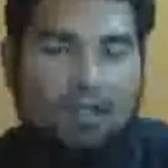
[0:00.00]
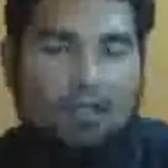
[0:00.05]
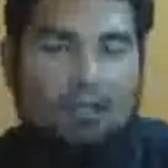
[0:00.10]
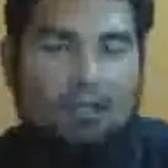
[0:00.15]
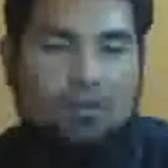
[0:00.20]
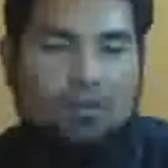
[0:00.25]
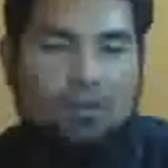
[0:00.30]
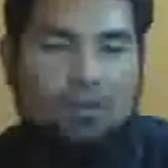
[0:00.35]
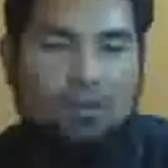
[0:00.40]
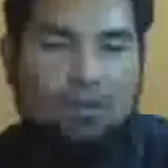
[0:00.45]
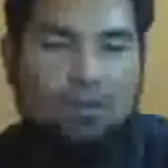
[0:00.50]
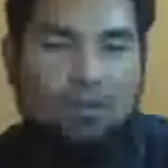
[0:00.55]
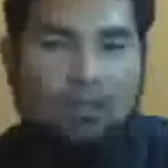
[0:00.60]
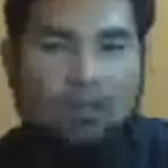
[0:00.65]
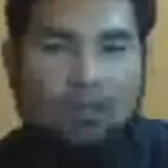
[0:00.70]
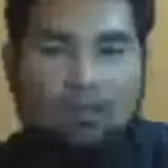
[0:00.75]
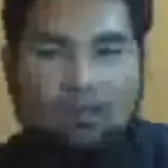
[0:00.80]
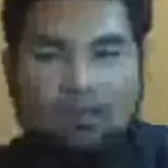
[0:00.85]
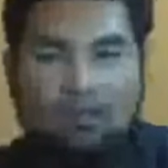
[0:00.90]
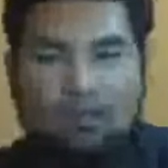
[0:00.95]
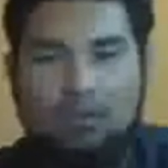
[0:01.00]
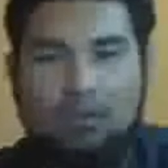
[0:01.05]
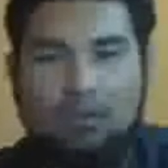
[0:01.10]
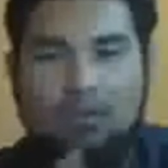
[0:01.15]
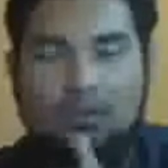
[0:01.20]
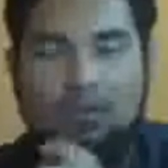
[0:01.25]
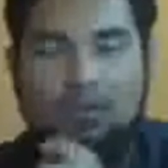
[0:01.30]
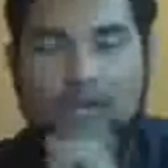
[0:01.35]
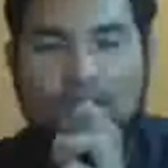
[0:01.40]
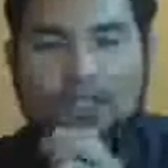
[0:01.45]
So um
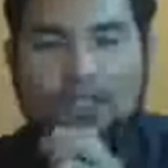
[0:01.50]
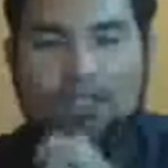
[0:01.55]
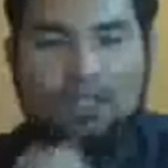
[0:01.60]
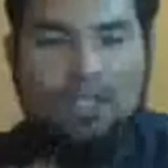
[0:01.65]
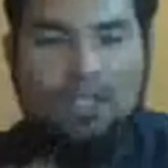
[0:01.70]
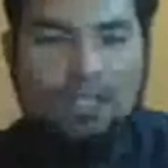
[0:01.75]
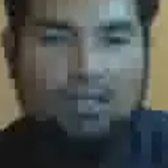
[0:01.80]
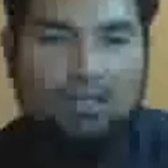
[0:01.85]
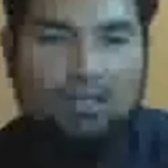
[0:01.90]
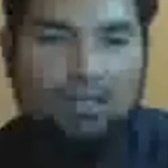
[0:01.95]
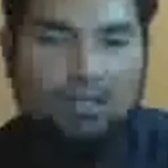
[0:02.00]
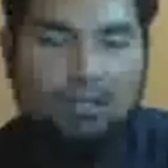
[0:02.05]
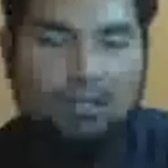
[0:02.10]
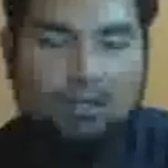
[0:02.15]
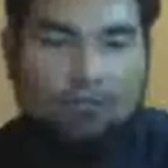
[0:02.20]
just touch it.